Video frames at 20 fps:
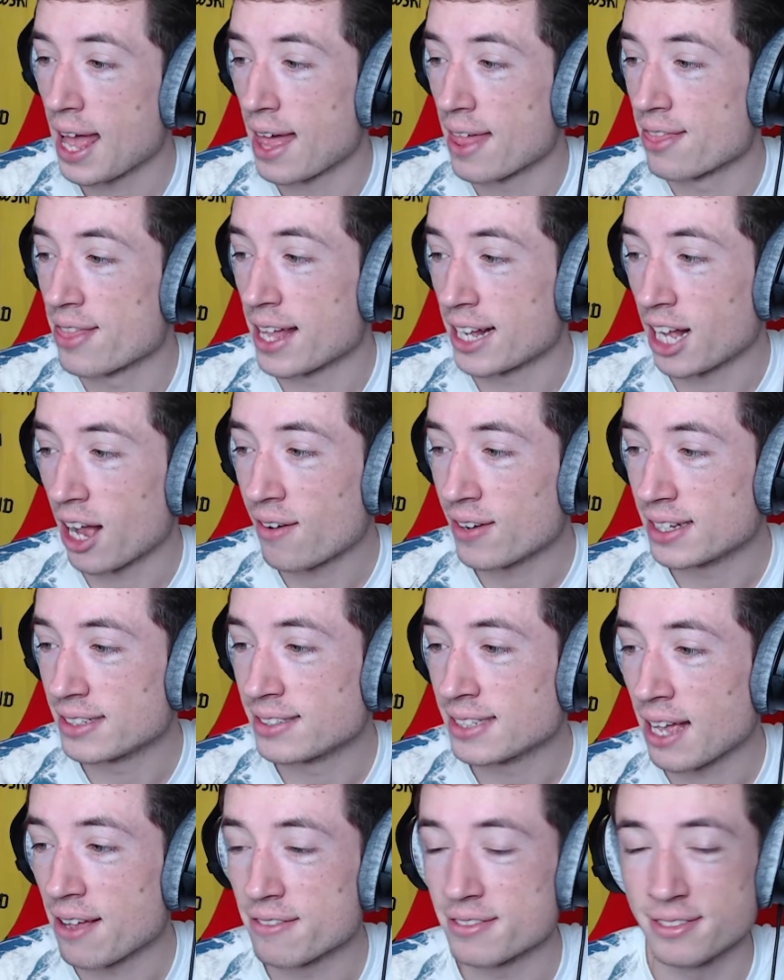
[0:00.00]
They're currently
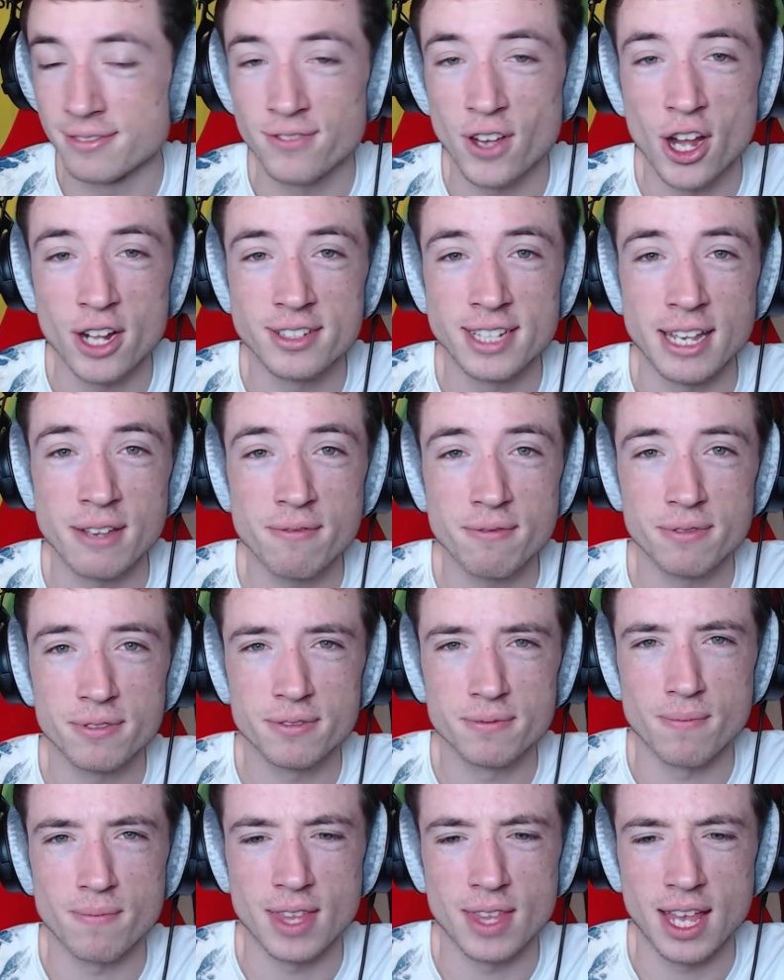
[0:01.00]
set 13th.
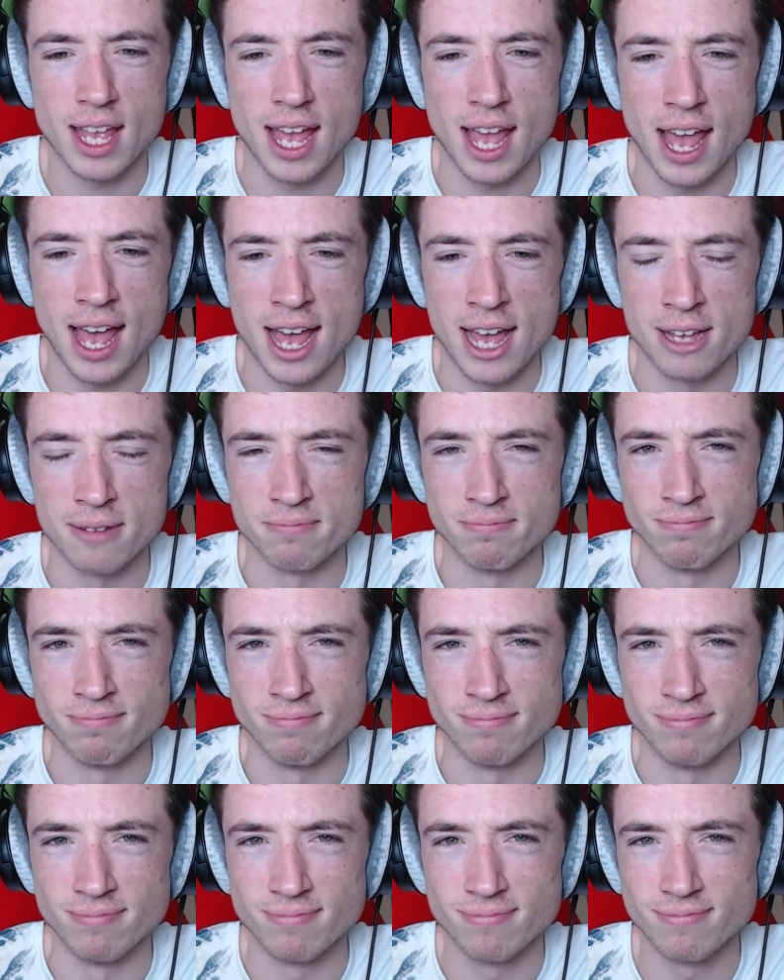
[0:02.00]

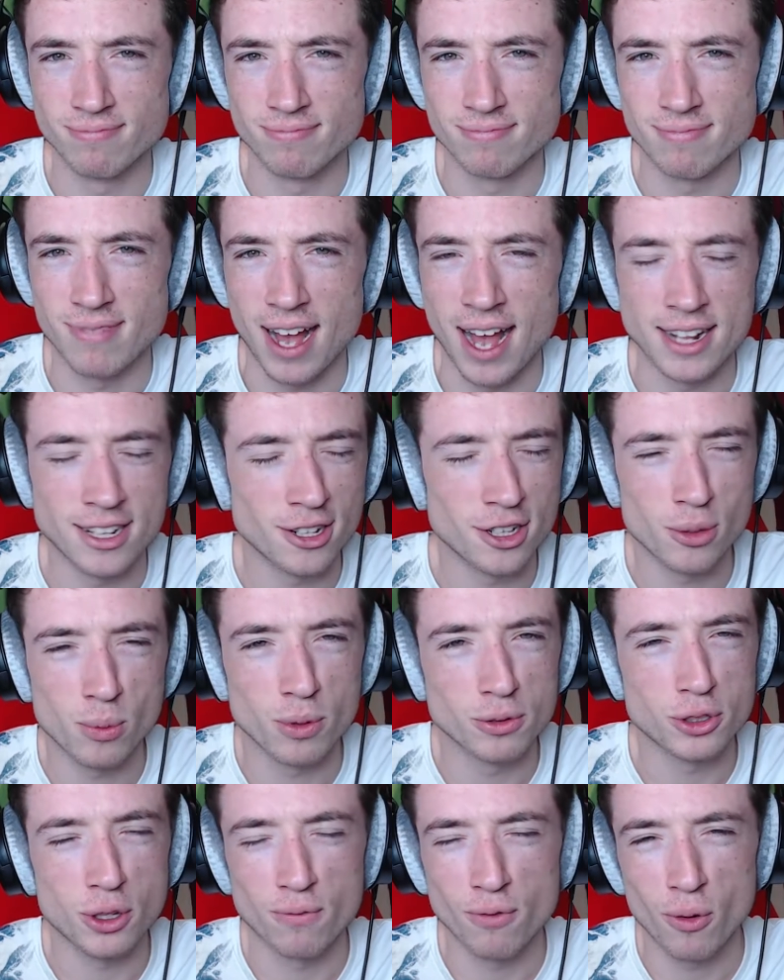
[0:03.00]
I don't know what's
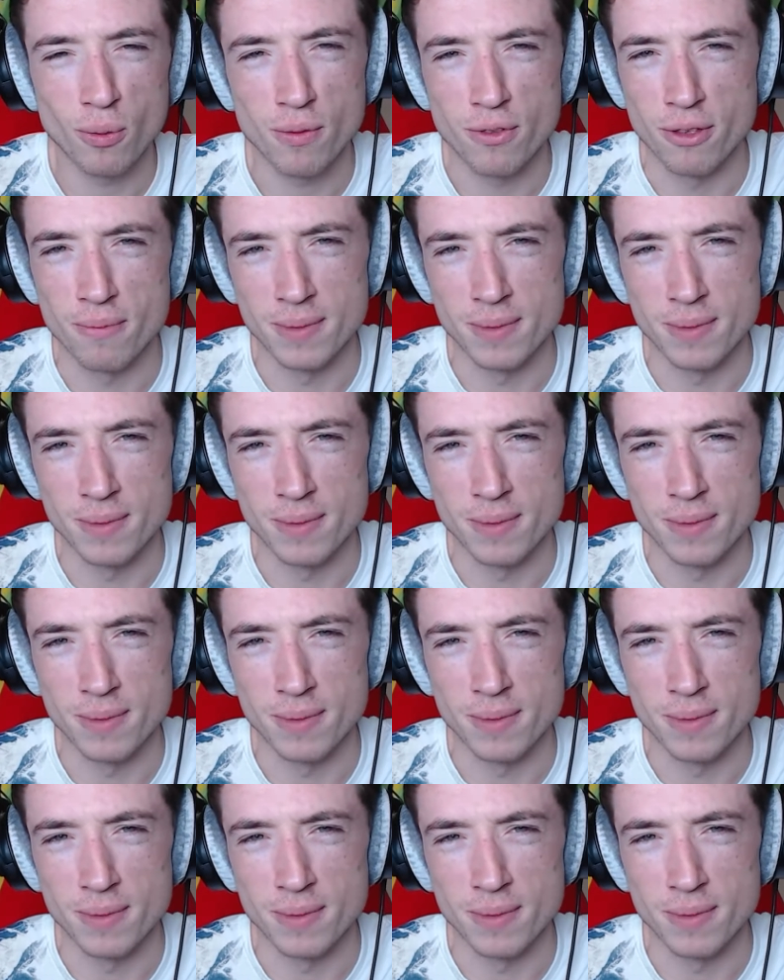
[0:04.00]
gone wrong with them.